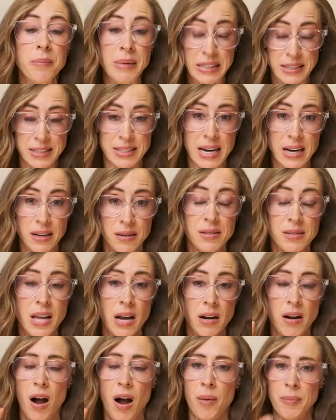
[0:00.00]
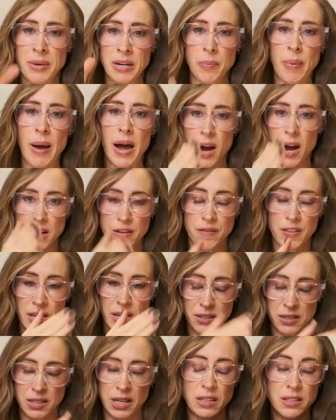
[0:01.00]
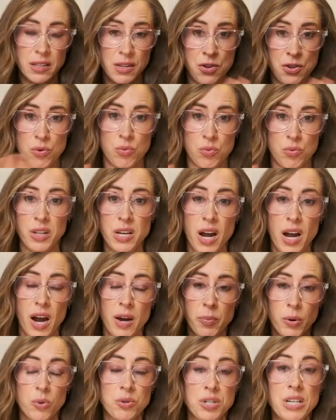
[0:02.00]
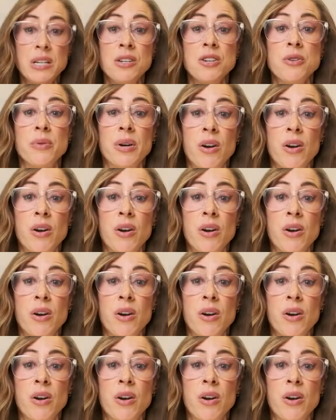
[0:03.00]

meat sticks that come in a pack of like six and they're really high protein.